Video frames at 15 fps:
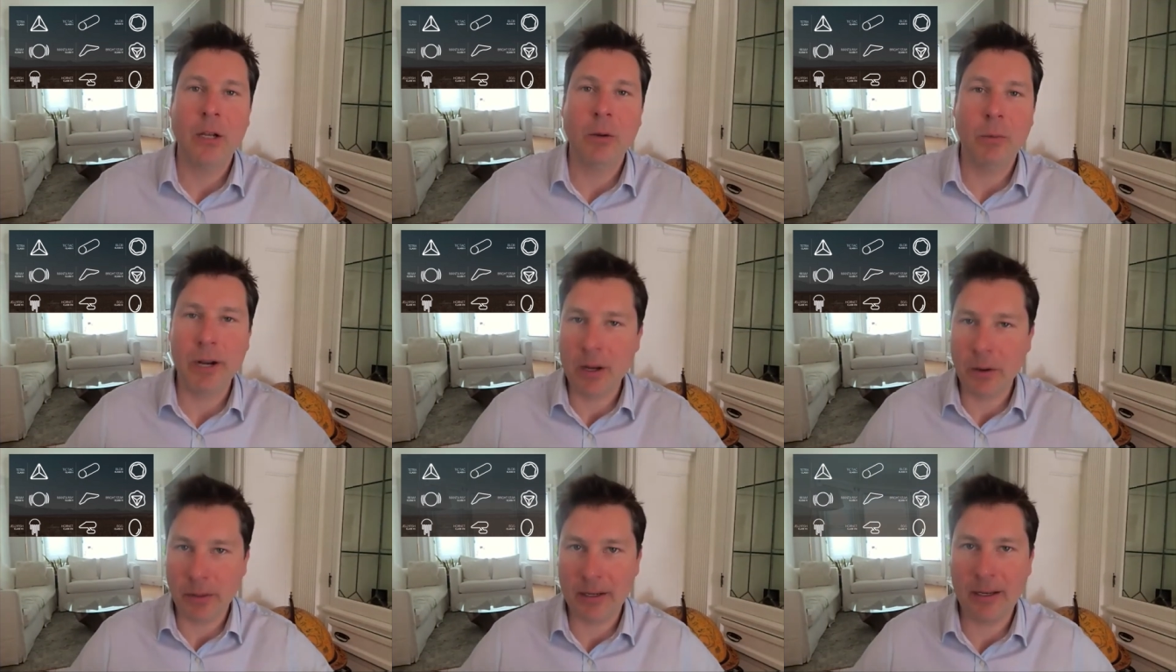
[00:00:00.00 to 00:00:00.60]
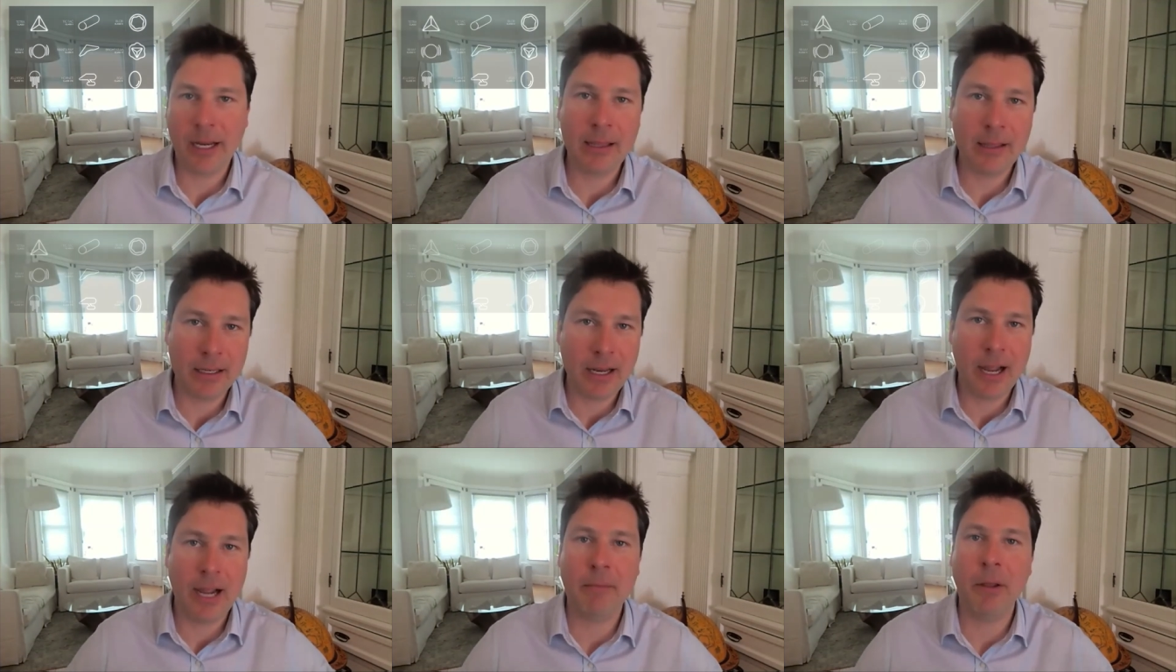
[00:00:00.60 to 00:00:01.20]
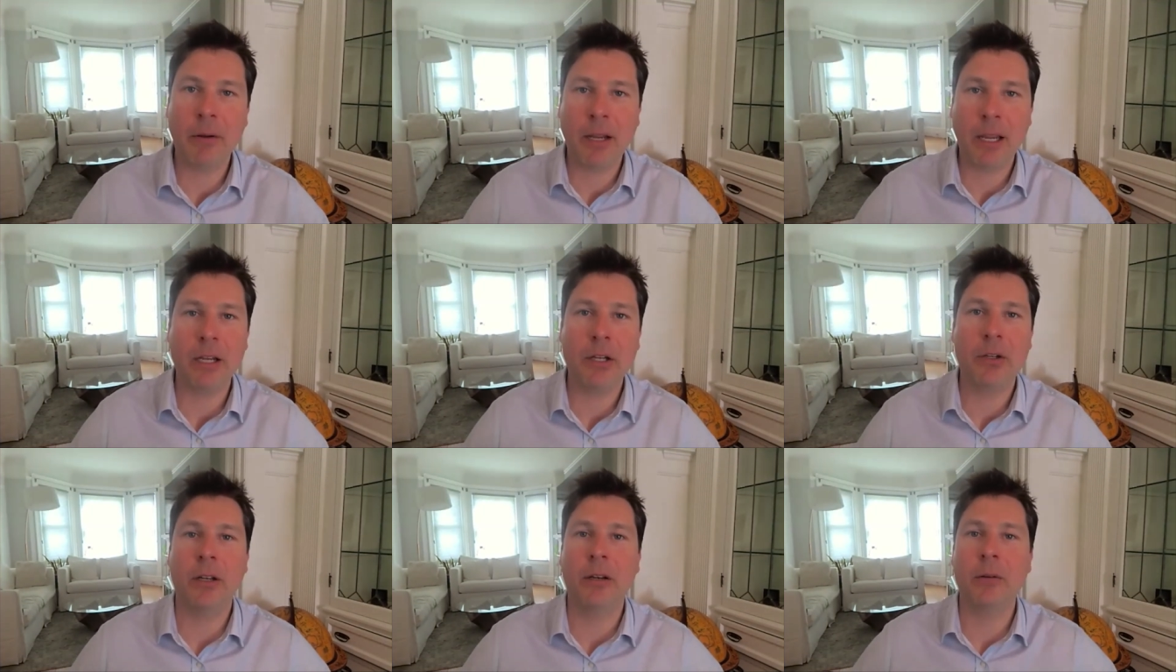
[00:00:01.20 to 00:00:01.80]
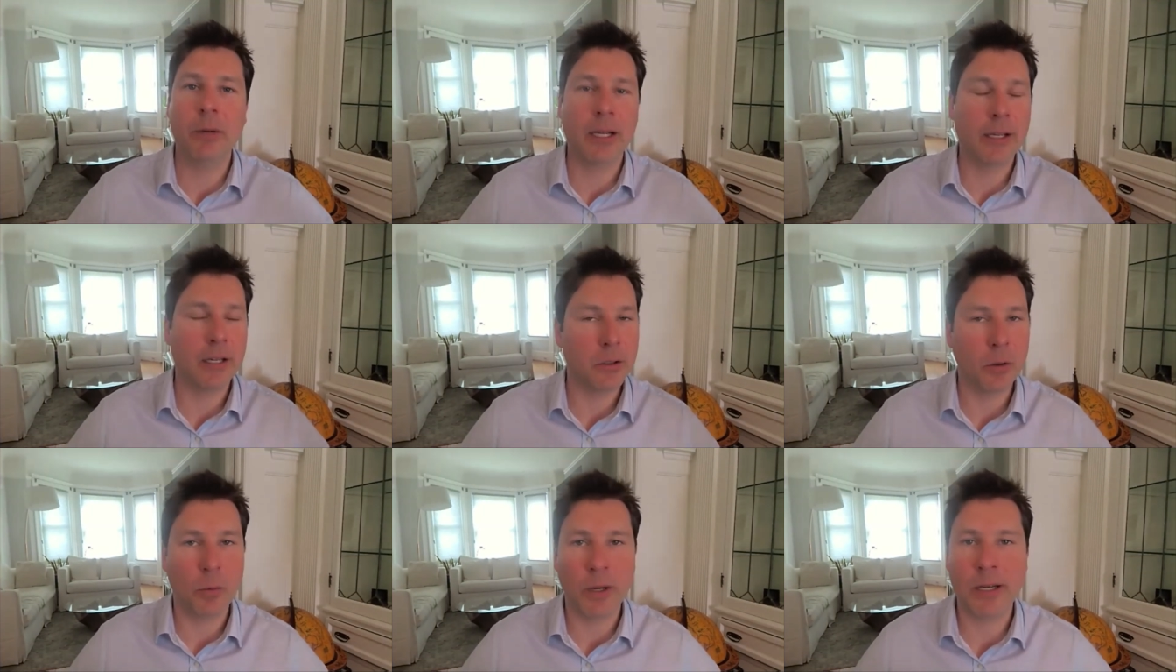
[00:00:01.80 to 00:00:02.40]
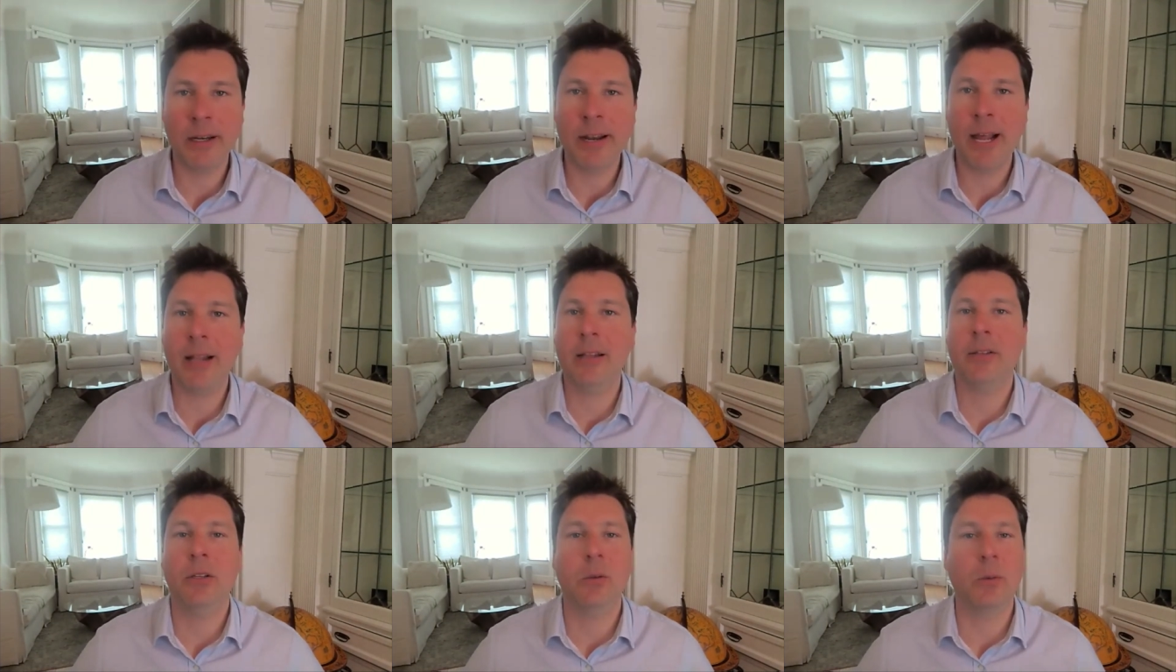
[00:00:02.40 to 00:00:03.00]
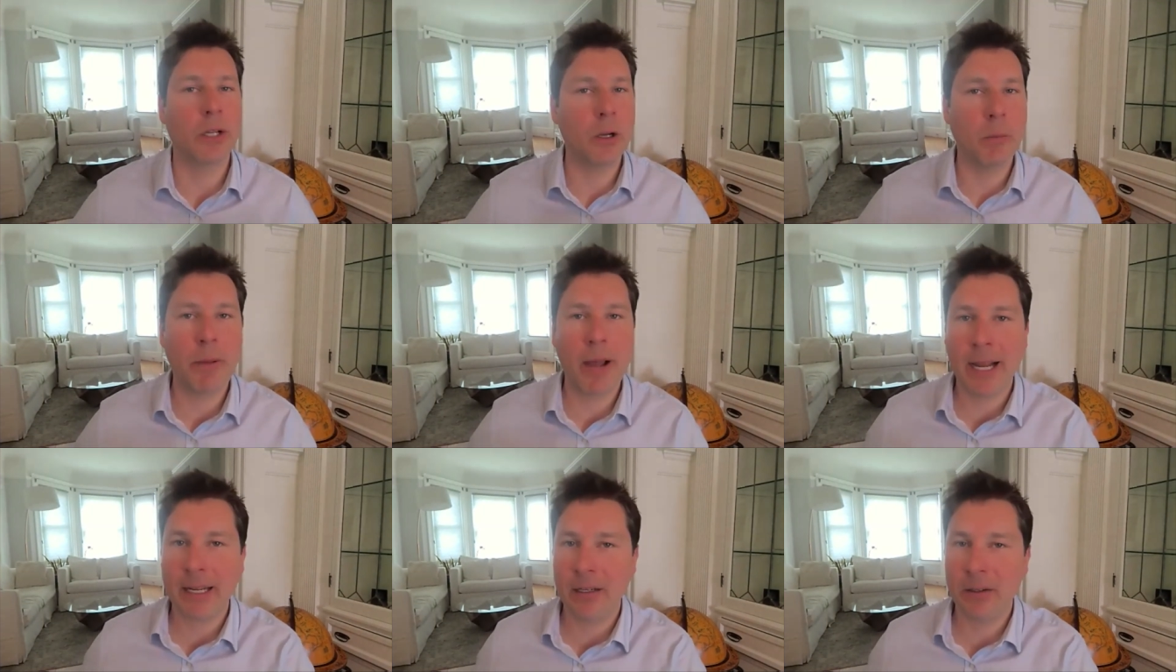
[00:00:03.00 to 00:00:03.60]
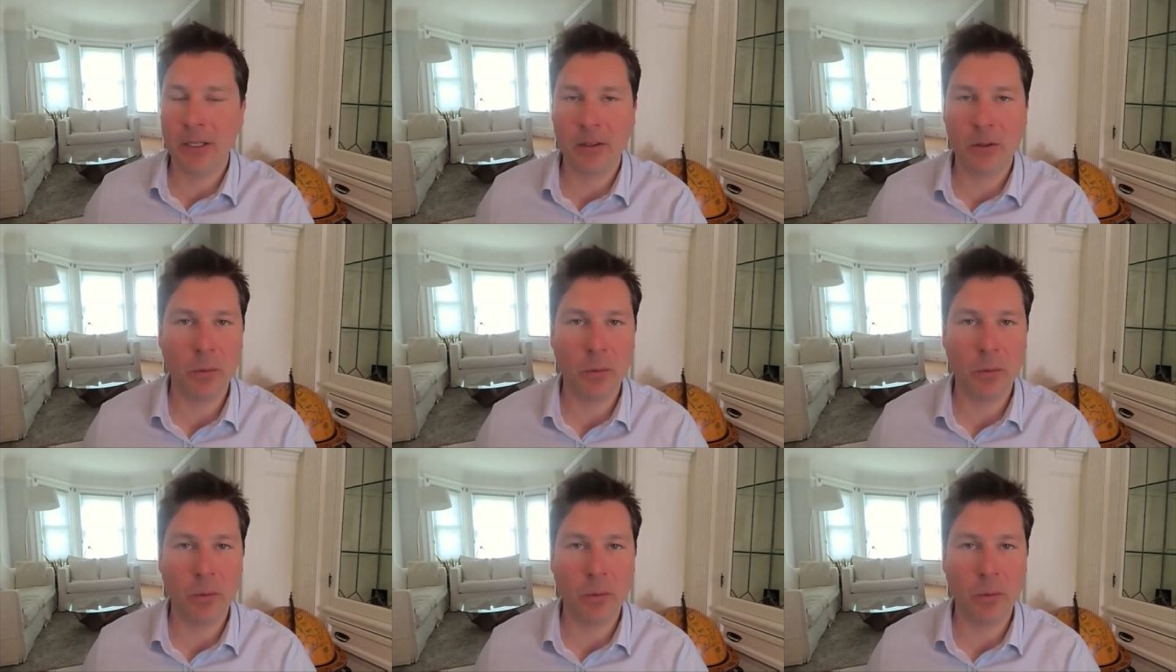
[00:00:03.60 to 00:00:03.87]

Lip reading: We know the date, the time, location. We can do a wind analysis. We can go back and look at the